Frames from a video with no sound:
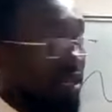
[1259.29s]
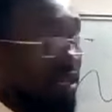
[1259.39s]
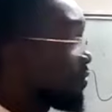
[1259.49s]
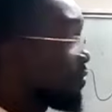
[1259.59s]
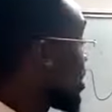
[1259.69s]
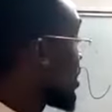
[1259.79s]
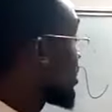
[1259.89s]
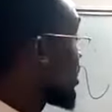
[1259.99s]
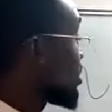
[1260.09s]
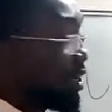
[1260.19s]
If there is
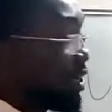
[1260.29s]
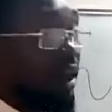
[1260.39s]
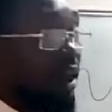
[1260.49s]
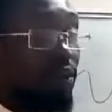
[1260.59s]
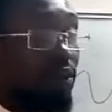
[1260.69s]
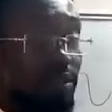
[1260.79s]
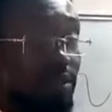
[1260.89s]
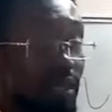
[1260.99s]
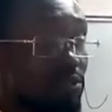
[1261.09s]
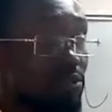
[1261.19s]
a general
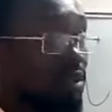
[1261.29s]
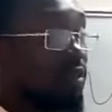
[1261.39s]
consensus,